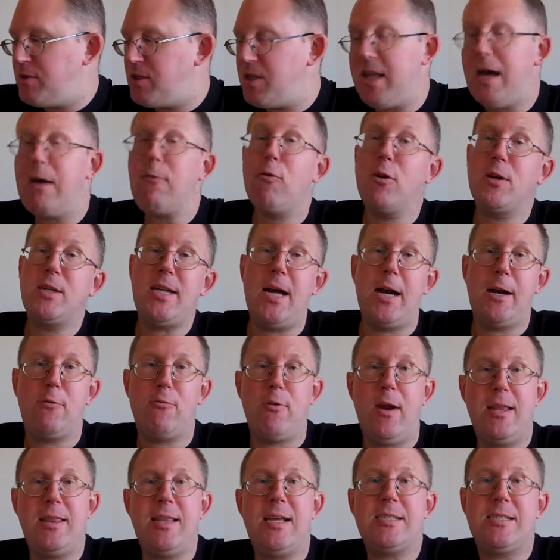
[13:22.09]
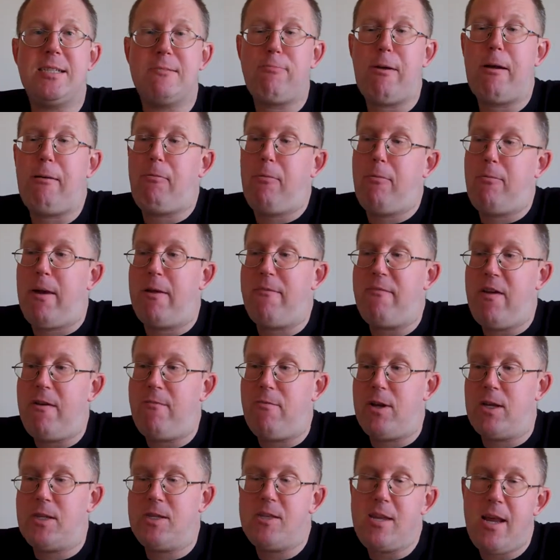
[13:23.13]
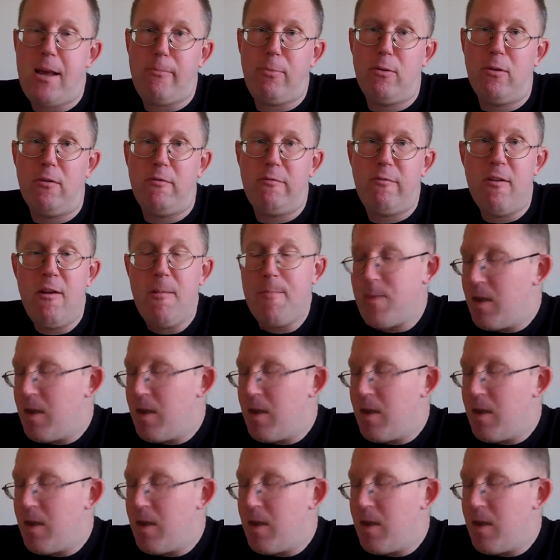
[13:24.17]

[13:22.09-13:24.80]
So that worked out great. That's probably my favorite example of